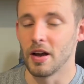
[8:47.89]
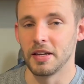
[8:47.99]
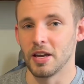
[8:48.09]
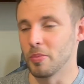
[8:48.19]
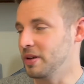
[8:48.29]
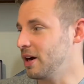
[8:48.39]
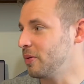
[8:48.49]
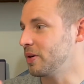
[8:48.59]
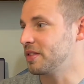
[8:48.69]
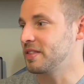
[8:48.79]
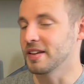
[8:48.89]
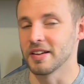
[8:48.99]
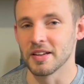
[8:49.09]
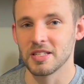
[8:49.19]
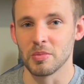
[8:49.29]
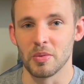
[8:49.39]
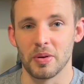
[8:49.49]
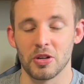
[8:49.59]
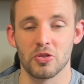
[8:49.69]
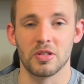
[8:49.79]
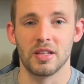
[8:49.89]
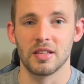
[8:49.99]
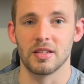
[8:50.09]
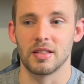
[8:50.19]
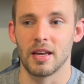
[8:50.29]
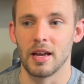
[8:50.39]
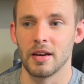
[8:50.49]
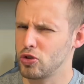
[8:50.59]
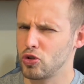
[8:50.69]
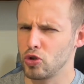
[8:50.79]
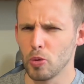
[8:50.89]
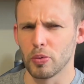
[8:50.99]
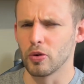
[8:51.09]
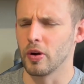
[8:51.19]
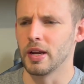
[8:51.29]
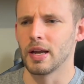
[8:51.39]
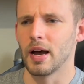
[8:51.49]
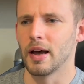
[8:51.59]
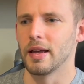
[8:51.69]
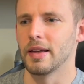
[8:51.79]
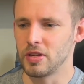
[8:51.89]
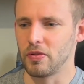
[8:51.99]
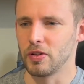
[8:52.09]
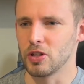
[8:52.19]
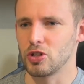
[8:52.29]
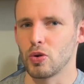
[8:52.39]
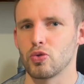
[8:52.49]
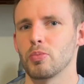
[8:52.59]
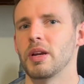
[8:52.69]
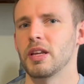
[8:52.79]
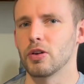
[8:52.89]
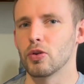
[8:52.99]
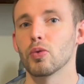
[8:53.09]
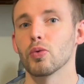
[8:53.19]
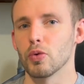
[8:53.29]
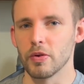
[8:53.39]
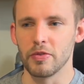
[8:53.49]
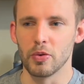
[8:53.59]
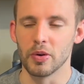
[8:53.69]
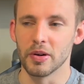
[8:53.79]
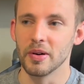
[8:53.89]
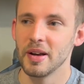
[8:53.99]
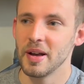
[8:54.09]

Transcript: He helped me out with some of the pictures and things like that. Super great guy. Definitely a social media guru, if you will.